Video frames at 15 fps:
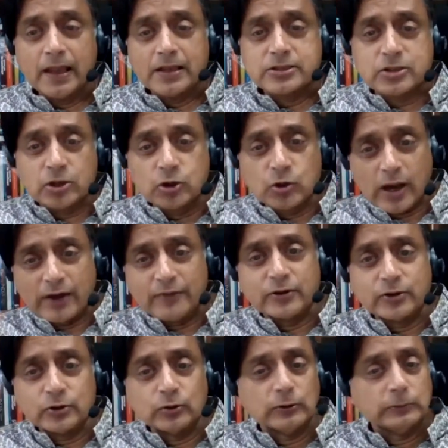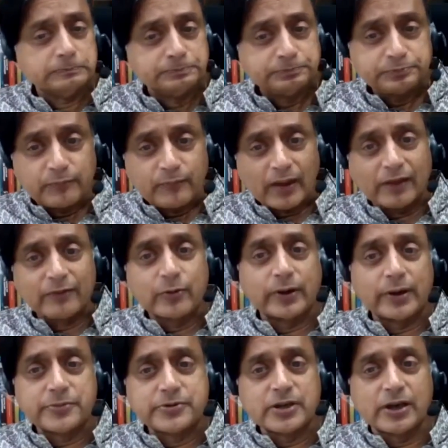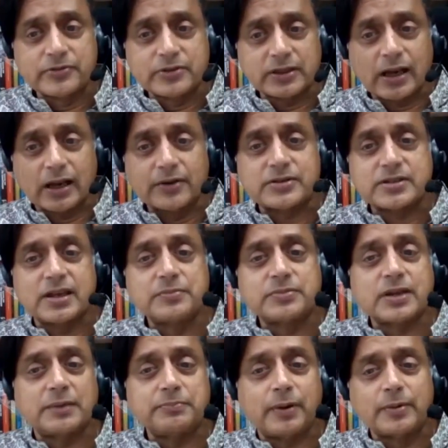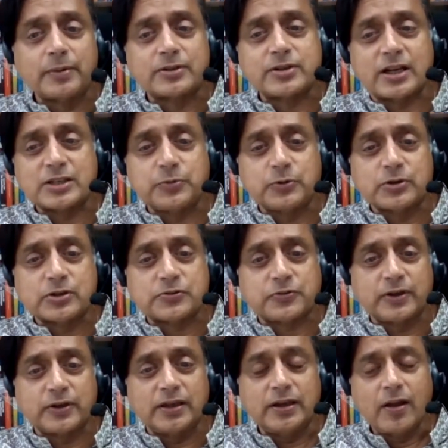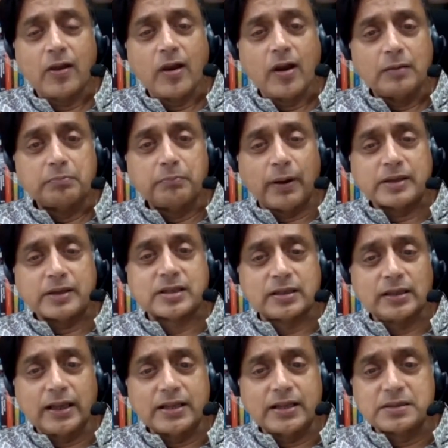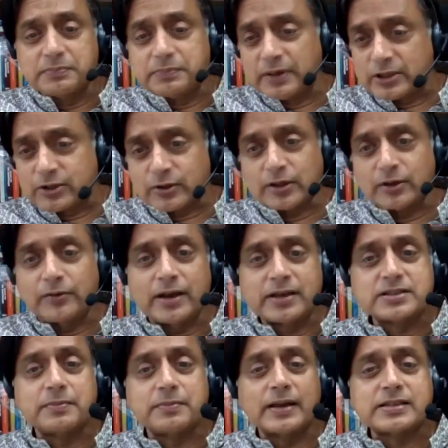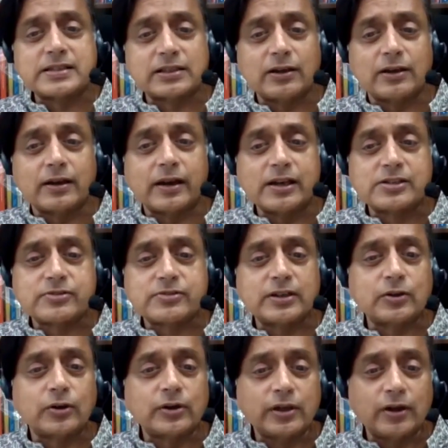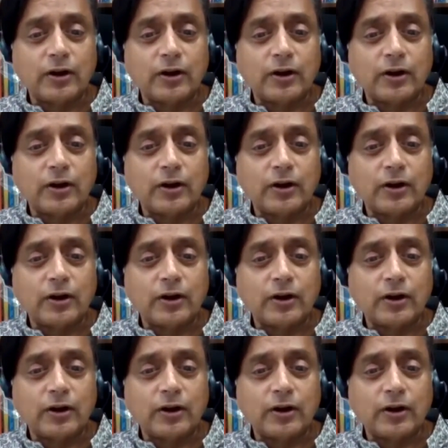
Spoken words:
So you have a rule, everyone observes it. At the same time, public transport is free. Bicycle lanes are built. You can rent a bicycle on any street corner,